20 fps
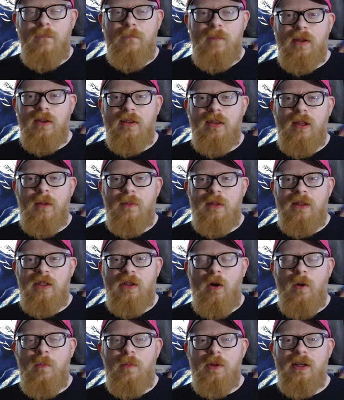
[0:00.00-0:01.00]
they build up in
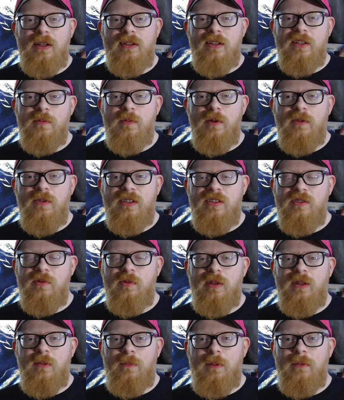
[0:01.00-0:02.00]
the opening of this movie to
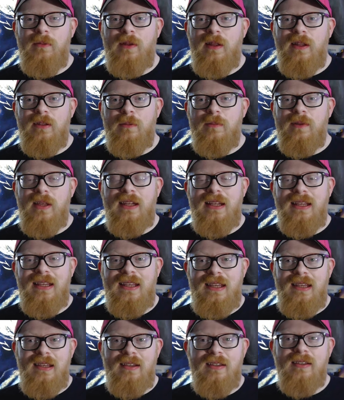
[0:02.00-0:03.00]
when the people end up getting
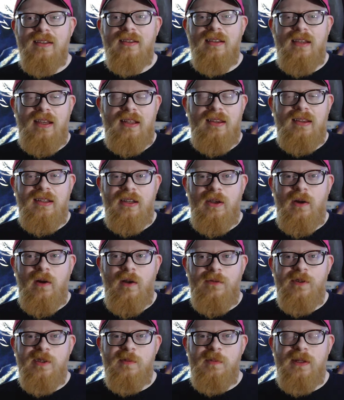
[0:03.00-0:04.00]
killed in the
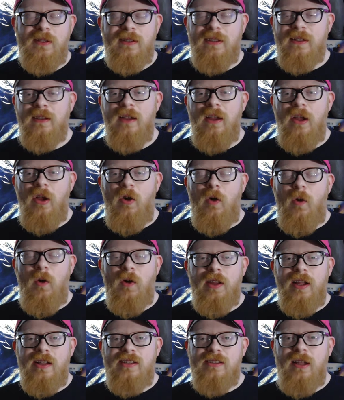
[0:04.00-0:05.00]
office building,
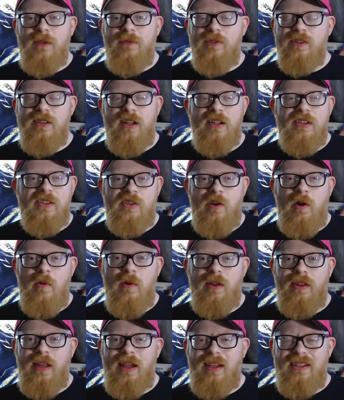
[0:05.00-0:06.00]
all that stuff is done so
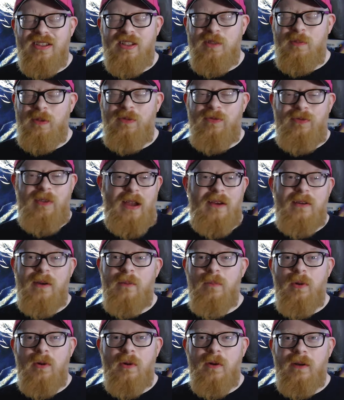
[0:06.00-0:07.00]
well. That could just just be very
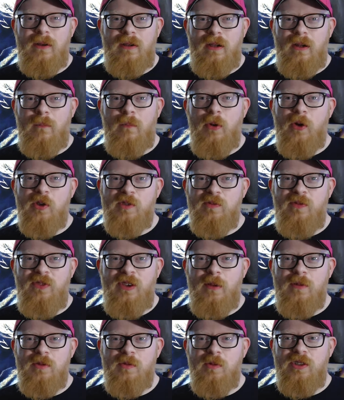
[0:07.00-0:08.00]
boring. You know, most
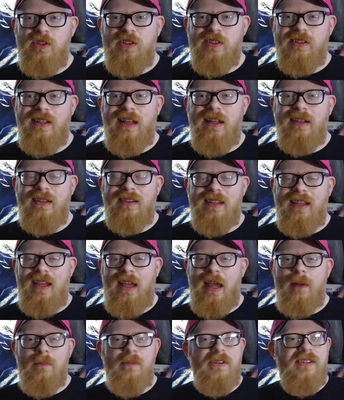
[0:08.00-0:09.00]
films would just let the
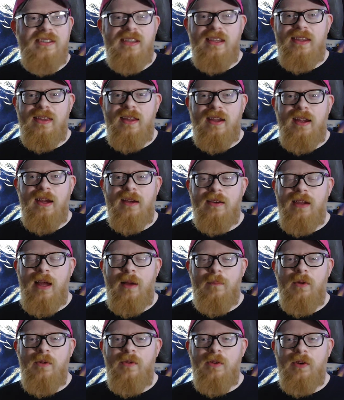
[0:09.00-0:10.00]
camera sit there,
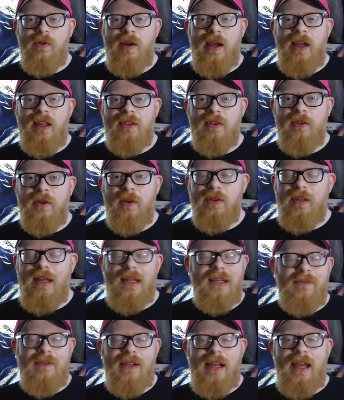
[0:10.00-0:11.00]
not move it around at all,
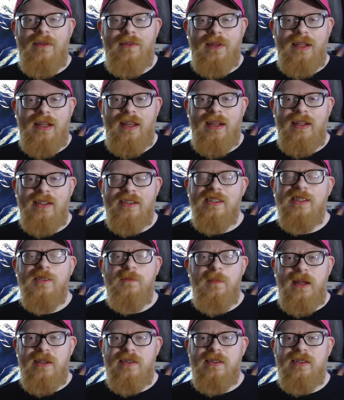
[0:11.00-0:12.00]
not even have any edits,
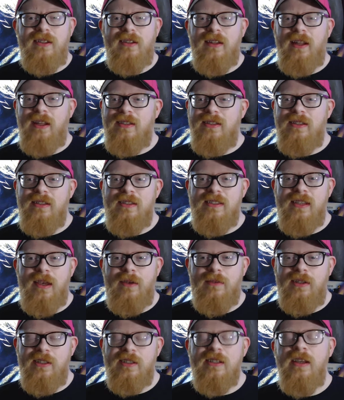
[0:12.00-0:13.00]
especially in the
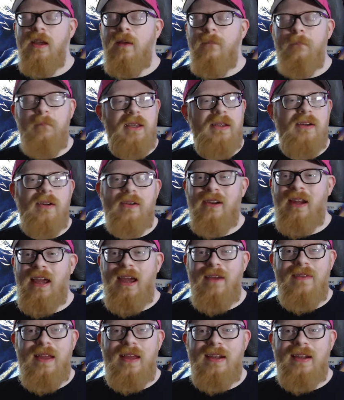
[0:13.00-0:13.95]
1970s. But you don't have